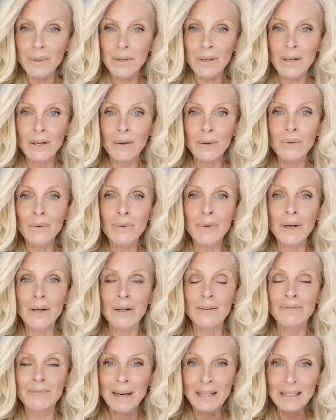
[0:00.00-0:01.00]
you know,
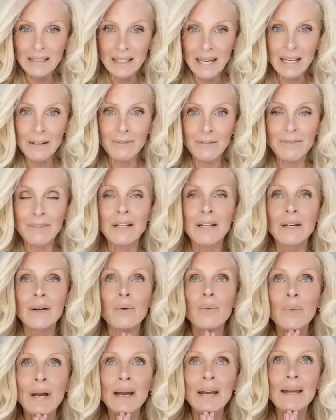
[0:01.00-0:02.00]
of my life in
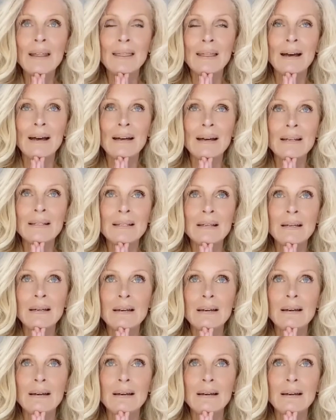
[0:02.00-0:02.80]
a way that